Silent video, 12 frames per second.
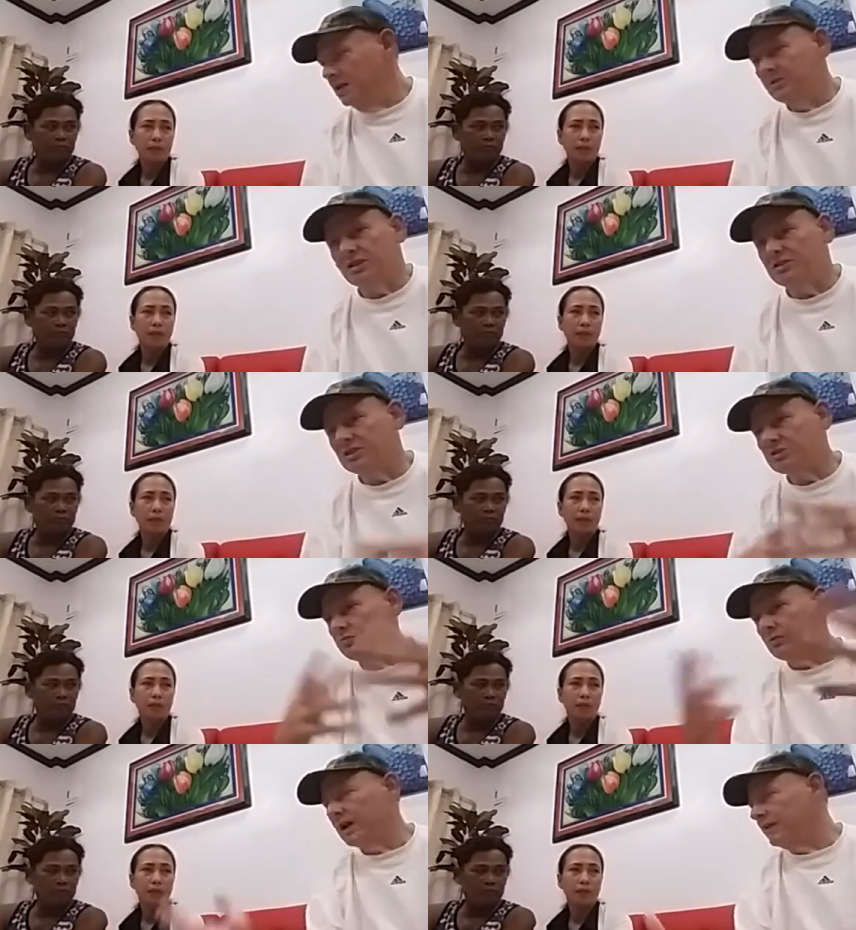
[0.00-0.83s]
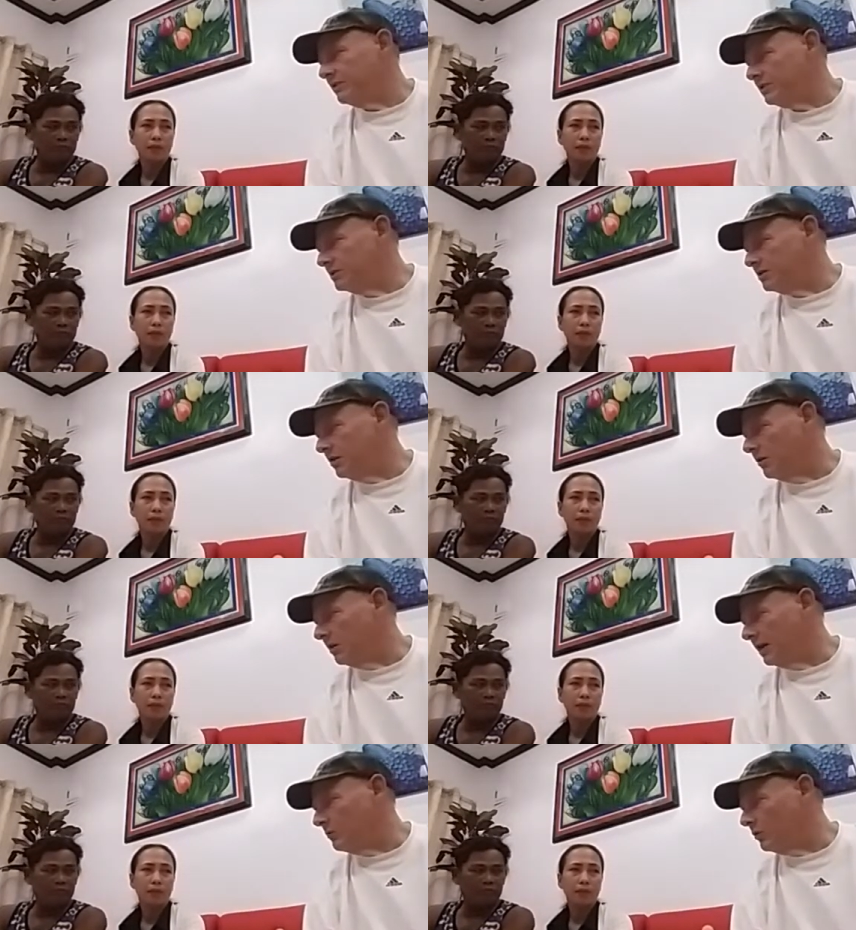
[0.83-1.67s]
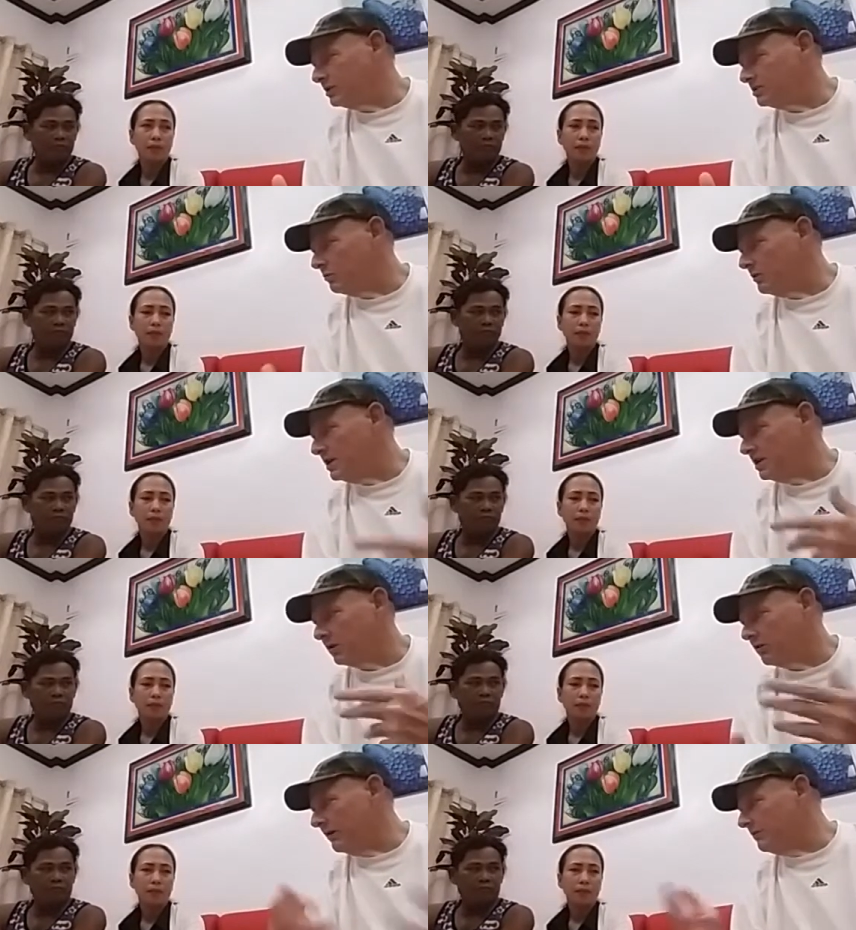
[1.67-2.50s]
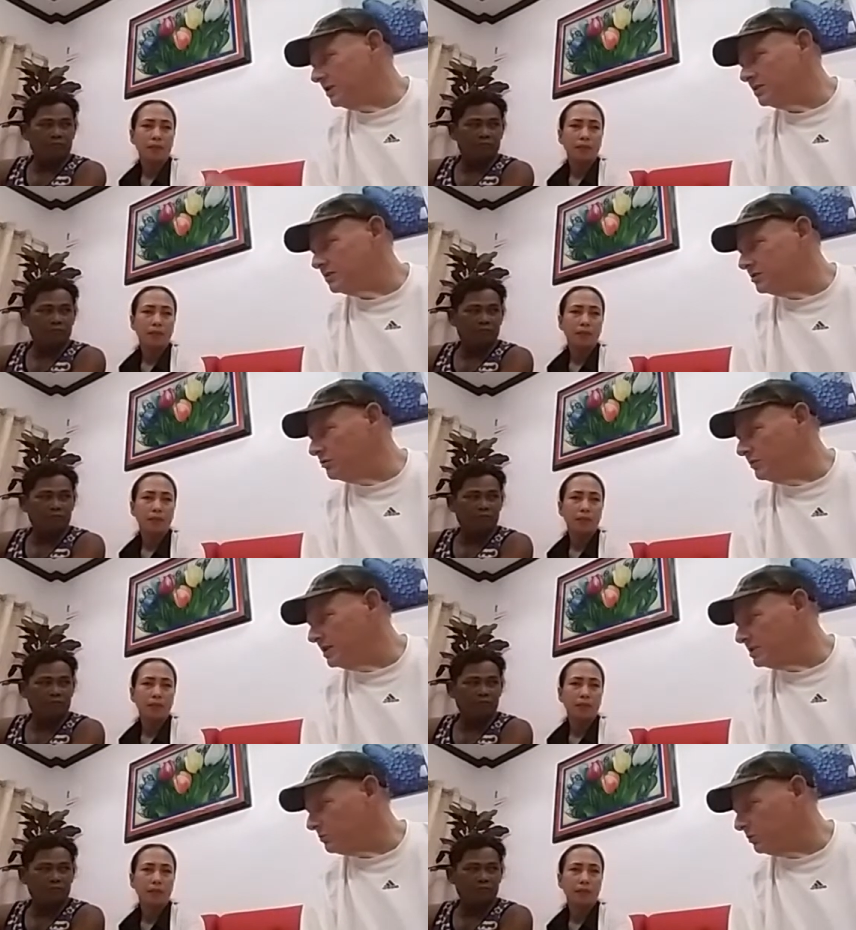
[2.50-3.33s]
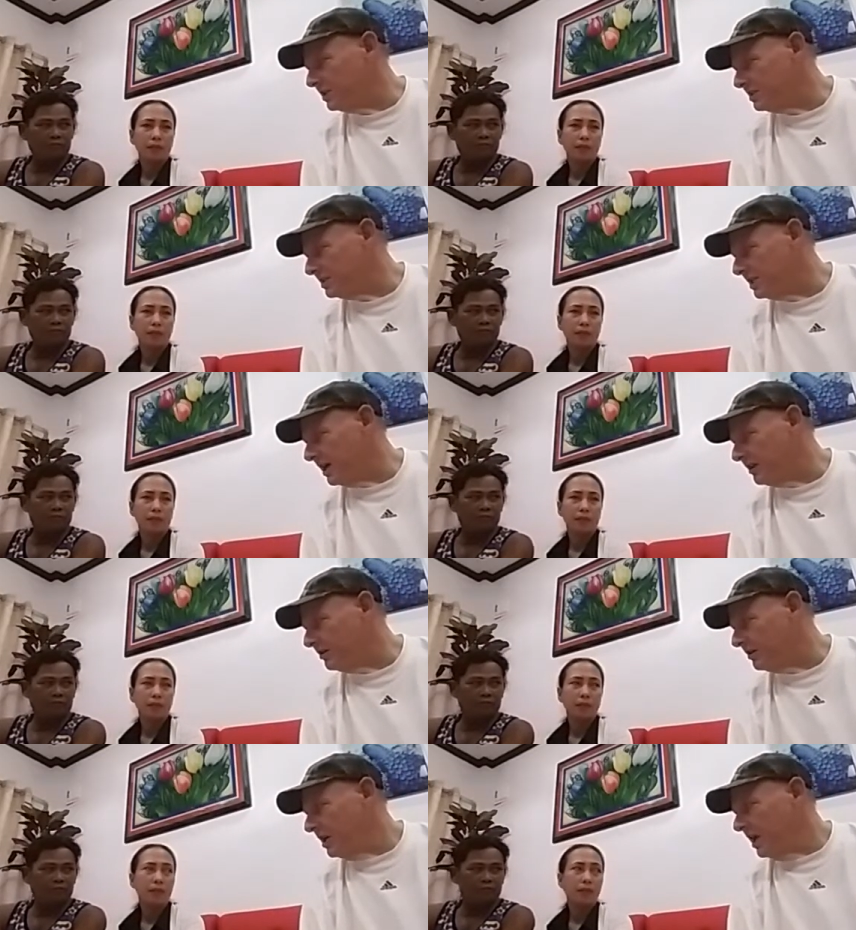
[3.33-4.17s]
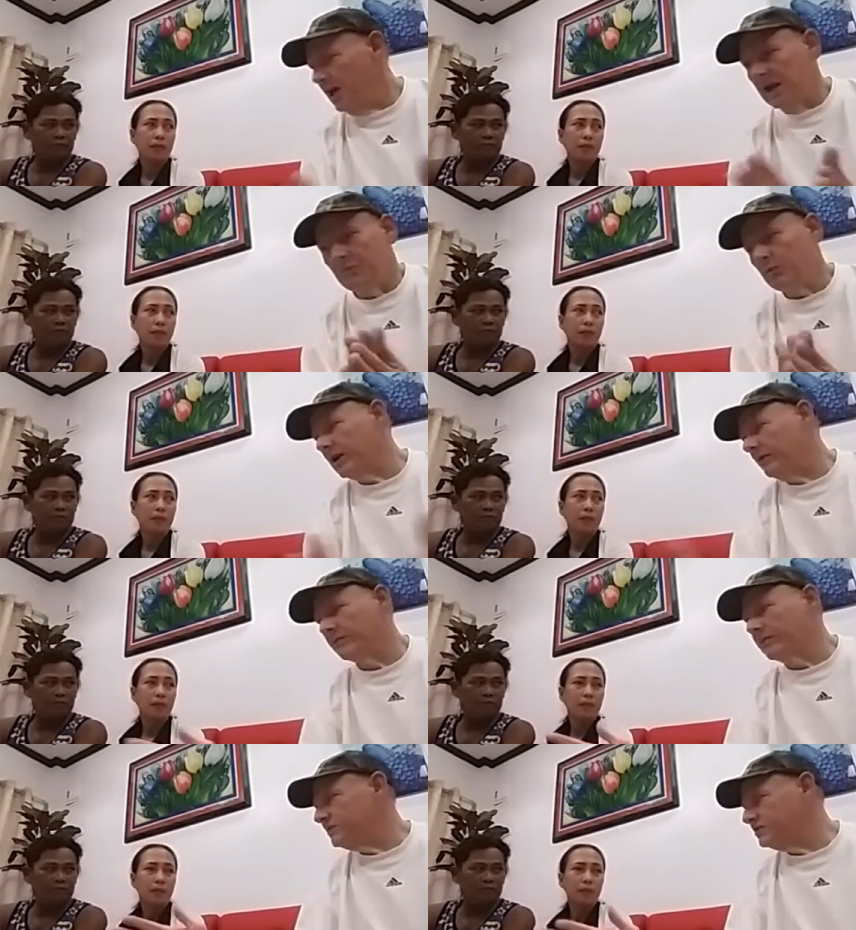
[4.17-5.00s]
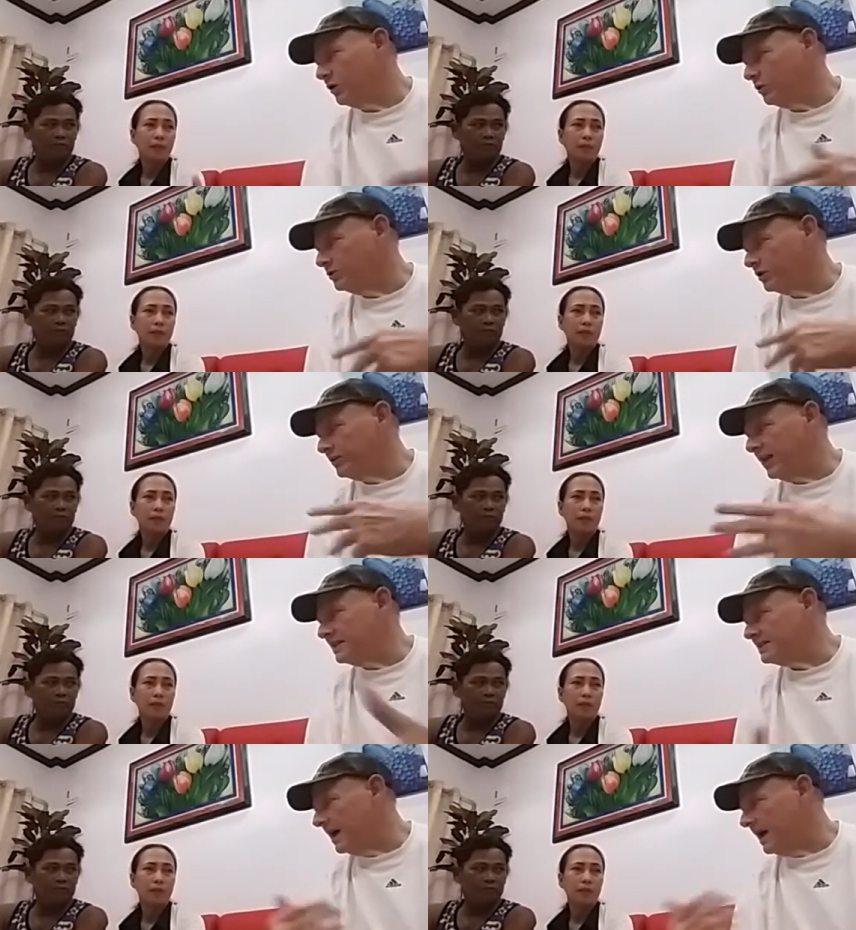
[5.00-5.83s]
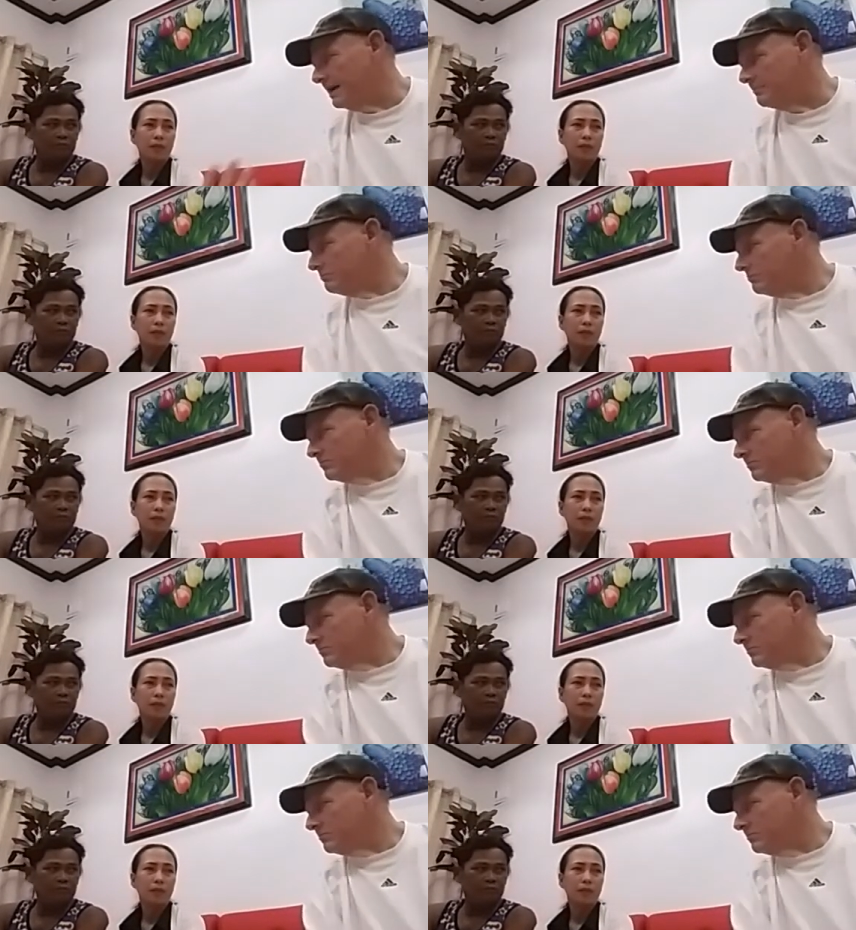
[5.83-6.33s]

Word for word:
Speaker 1: that just whenever you know like once a week or every two weeks we'll get together and whatever you've sold during that time,